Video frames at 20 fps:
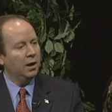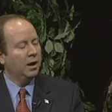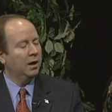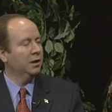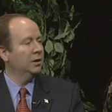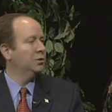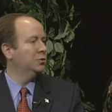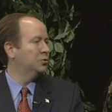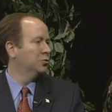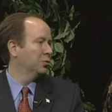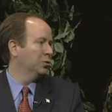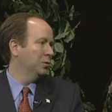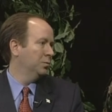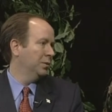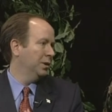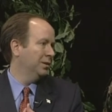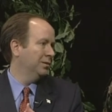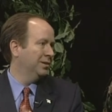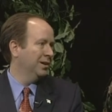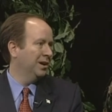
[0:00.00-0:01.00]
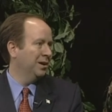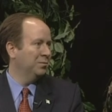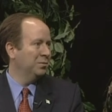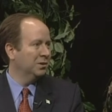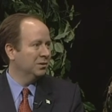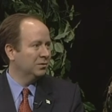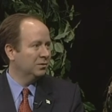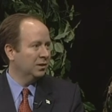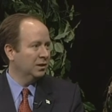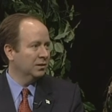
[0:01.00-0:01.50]
I enjoyed my time
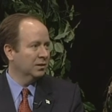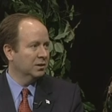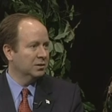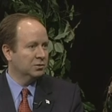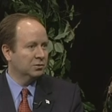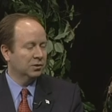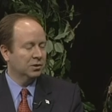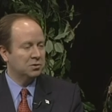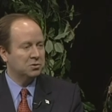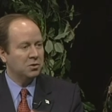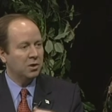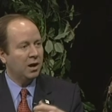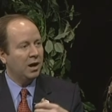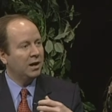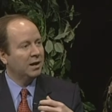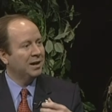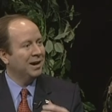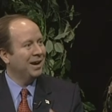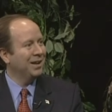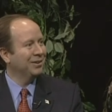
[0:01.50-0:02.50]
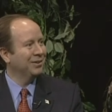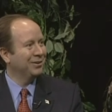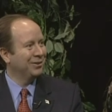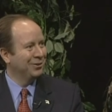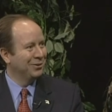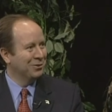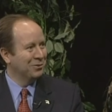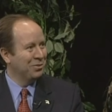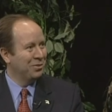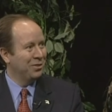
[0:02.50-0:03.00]
in the state legislature. I got
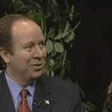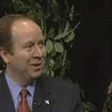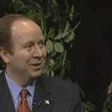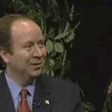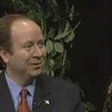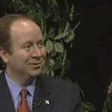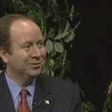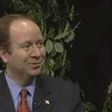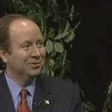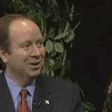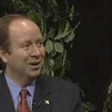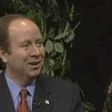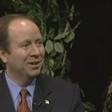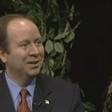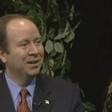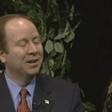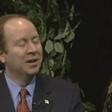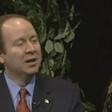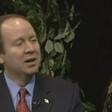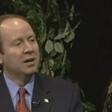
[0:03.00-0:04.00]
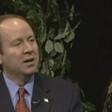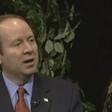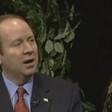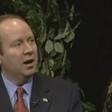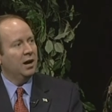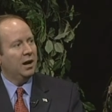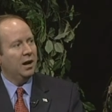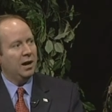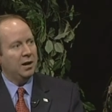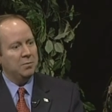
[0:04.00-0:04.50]
good things done.
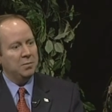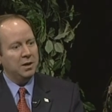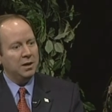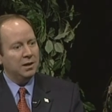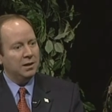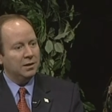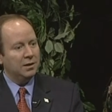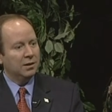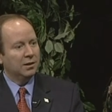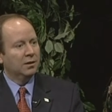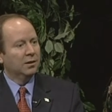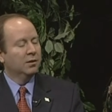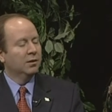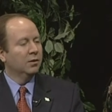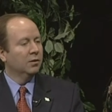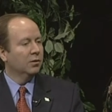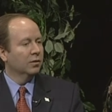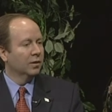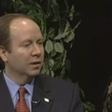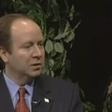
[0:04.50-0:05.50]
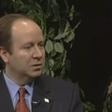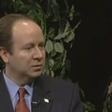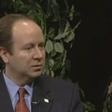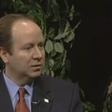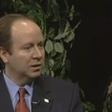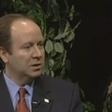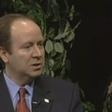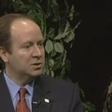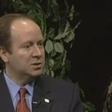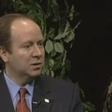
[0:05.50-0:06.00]
I made
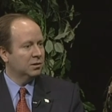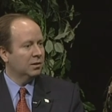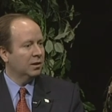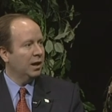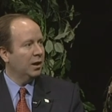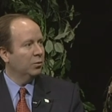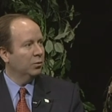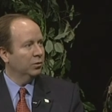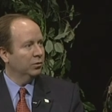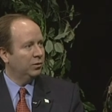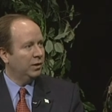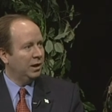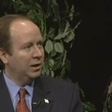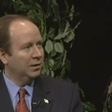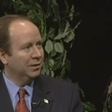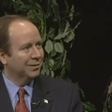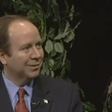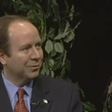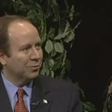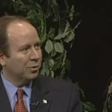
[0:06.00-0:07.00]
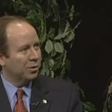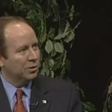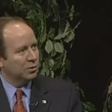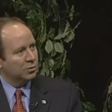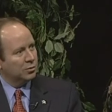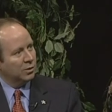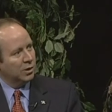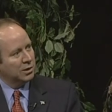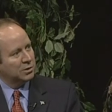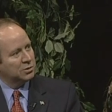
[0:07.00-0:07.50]
legislation that was headed in the
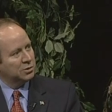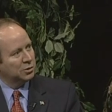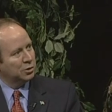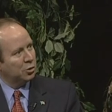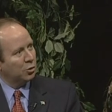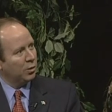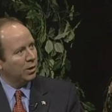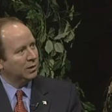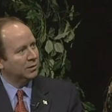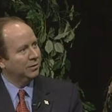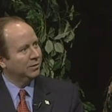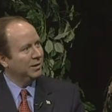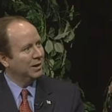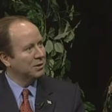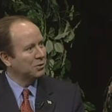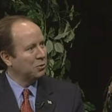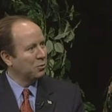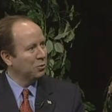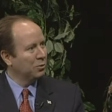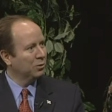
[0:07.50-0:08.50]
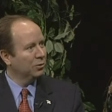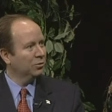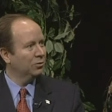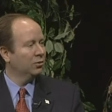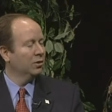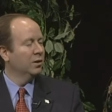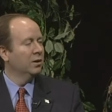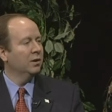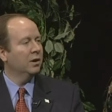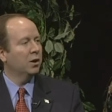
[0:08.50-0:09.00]
wrong direction, corrected that
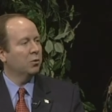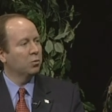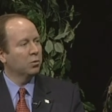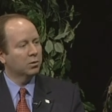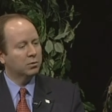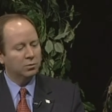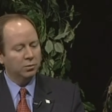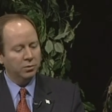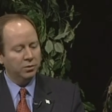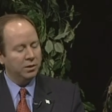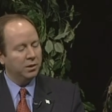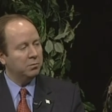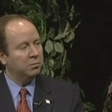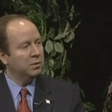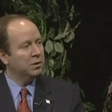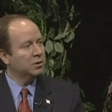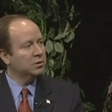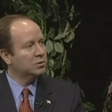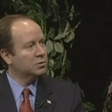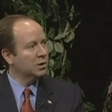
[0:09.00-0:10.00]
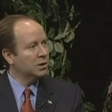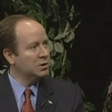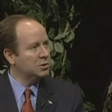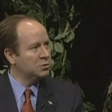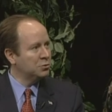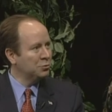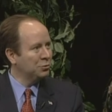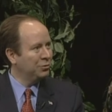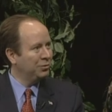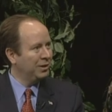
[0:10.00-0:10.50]
course. I worked with the
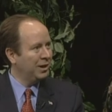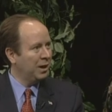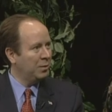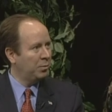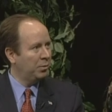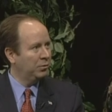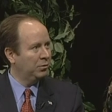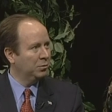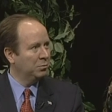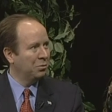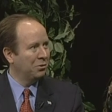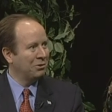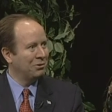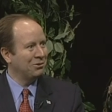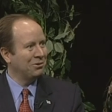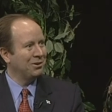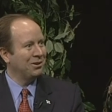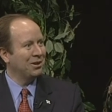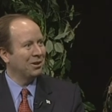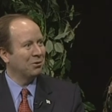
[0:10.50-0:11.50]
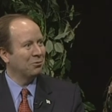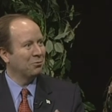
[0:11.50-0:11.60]
administration, who's the opposite party.